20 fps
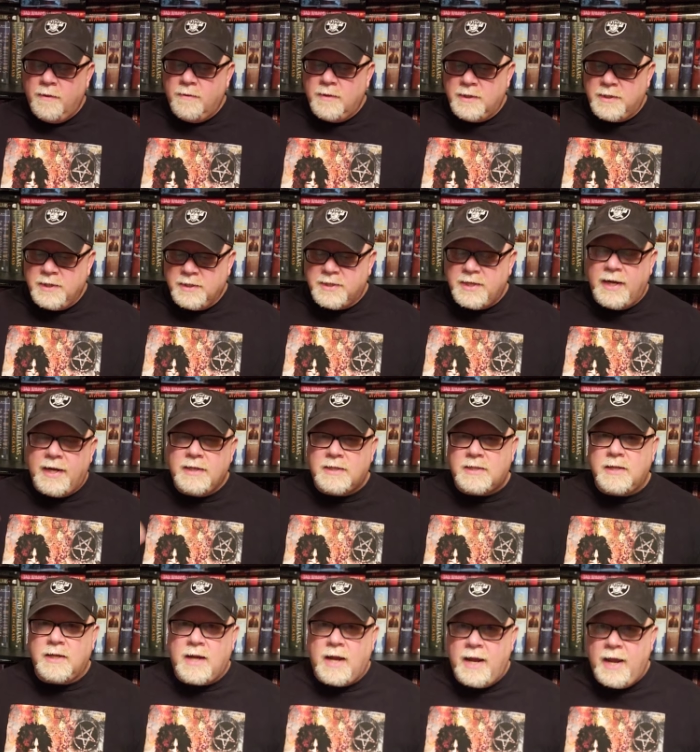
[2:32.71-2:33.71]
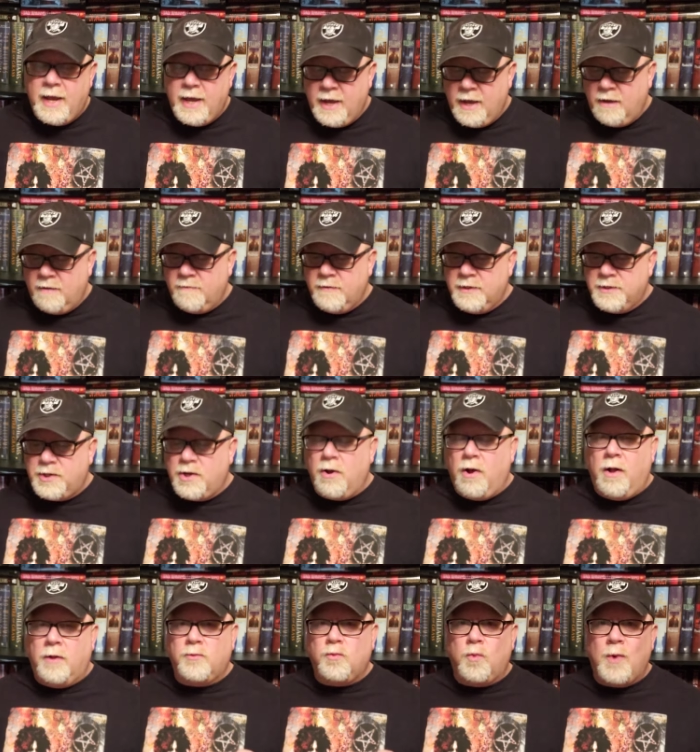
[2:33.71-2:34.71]
the disease that I have is
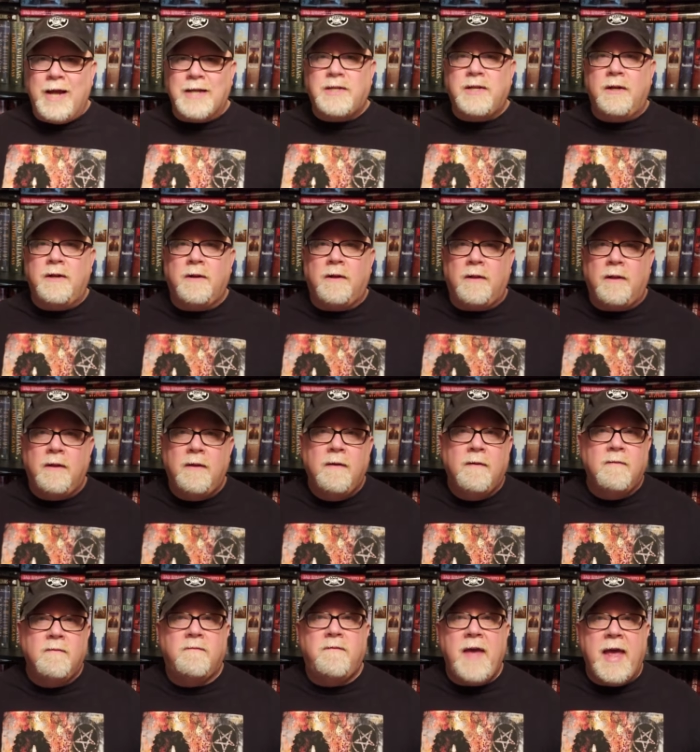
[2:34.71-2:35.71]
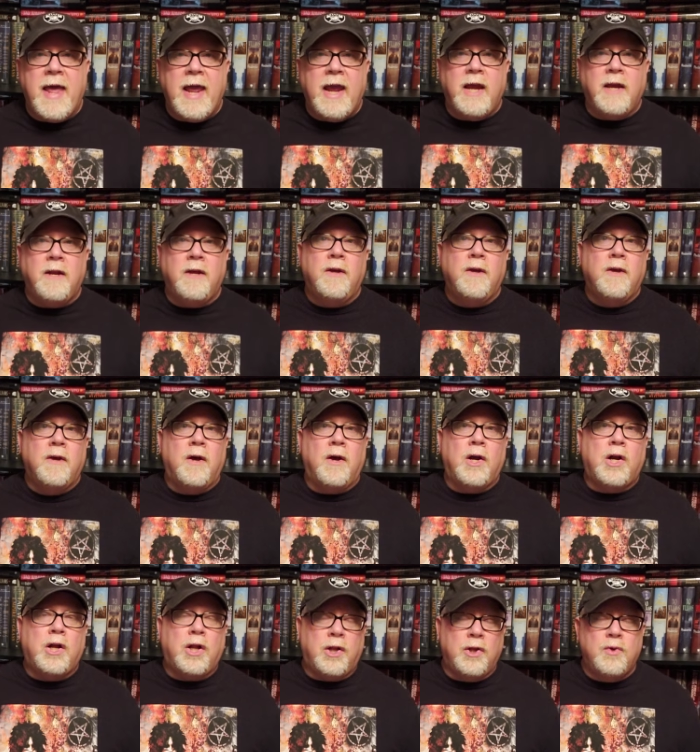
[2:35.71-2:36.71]
called retinal vein
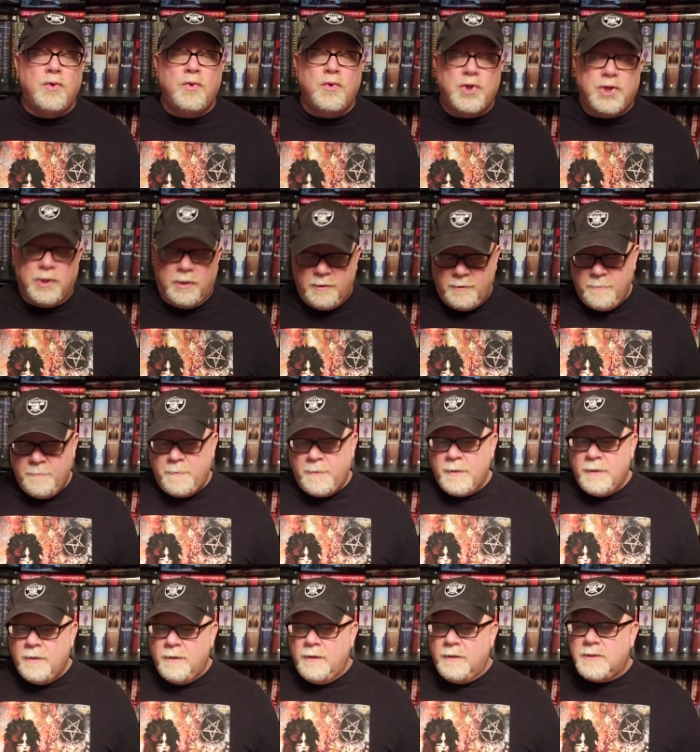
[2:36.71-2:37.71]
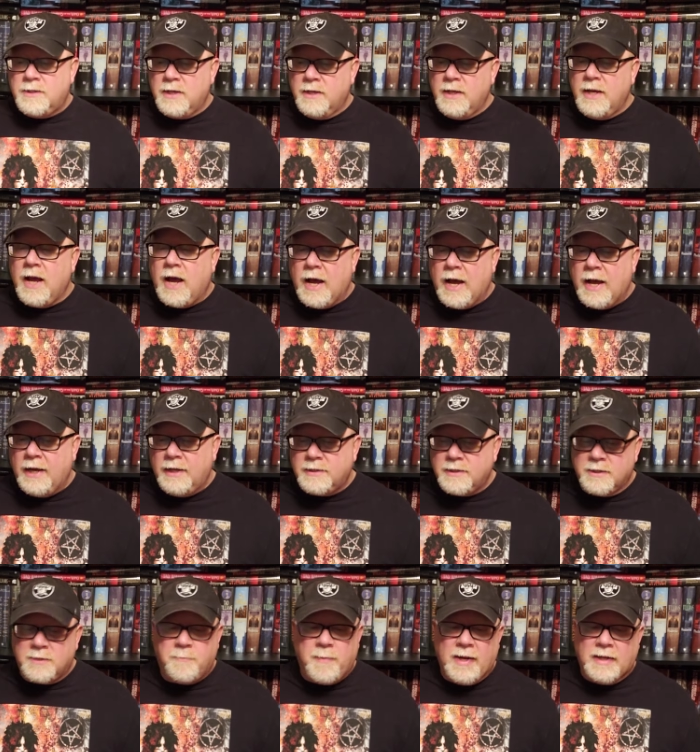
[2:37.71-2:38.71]
occlusion. It's in the eyes.
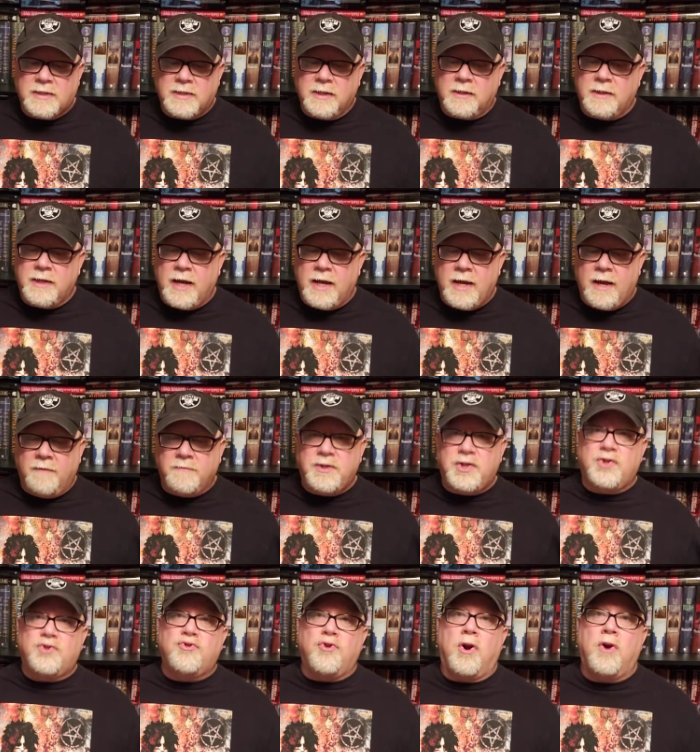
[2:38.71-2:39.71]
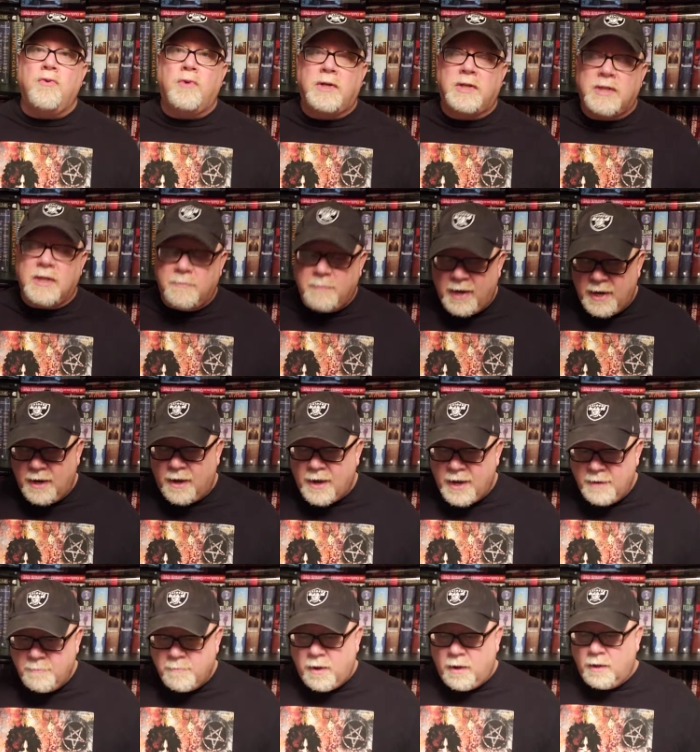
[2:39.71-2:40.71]
It's basically I have strokes in my
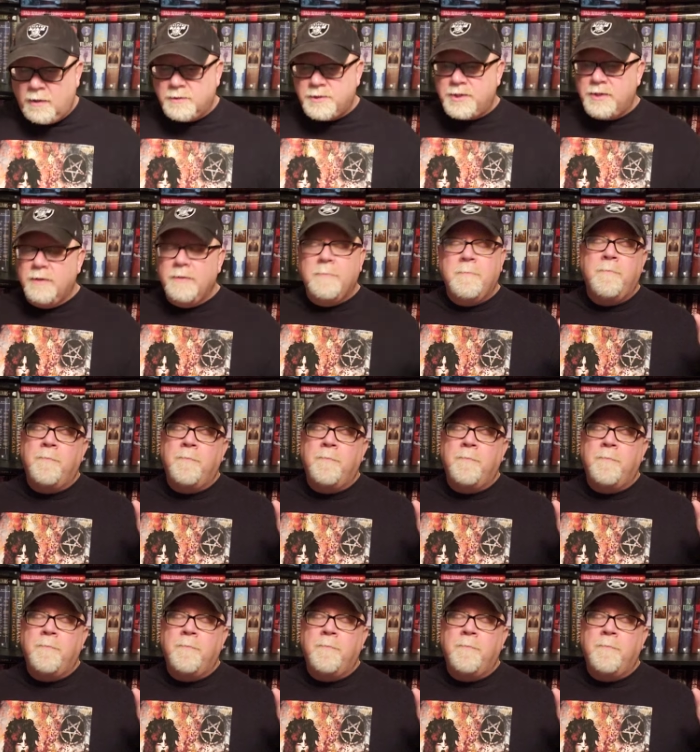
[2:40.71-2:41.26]
eyeballs.